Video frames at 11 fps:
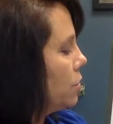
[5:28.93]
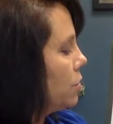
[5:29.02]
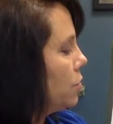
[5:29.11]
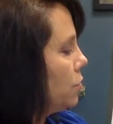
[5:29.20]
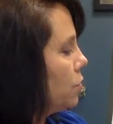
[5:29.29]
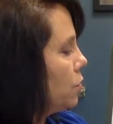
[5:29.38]

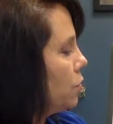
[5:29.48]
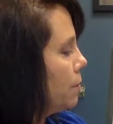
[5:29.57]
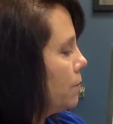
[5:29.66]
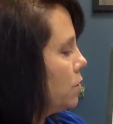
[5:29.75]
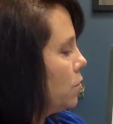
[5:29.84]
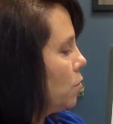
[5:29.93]
2
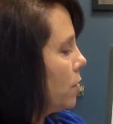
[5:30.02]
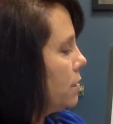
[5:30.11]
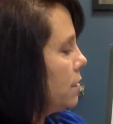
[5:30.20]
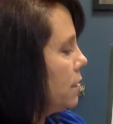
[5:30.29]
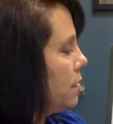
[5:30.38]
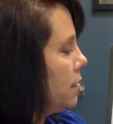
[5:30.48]
times
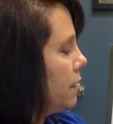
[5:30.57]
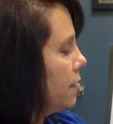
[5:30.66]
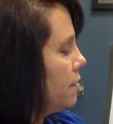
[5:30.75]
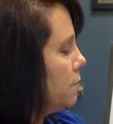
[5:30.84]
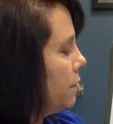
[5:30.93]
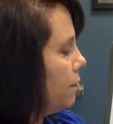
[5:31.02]
20
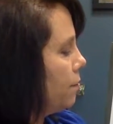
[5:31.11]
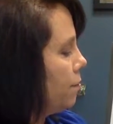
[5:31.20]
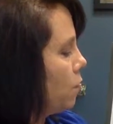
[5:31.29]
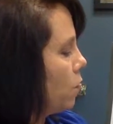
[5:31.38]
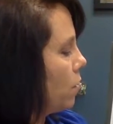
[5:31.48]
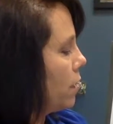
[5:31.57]
gives me
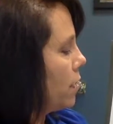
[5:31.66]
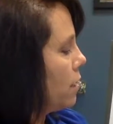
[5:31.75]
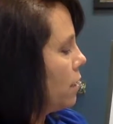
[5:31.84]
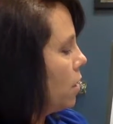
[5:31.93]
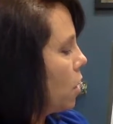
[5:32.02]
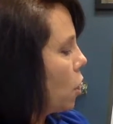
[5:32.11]
40.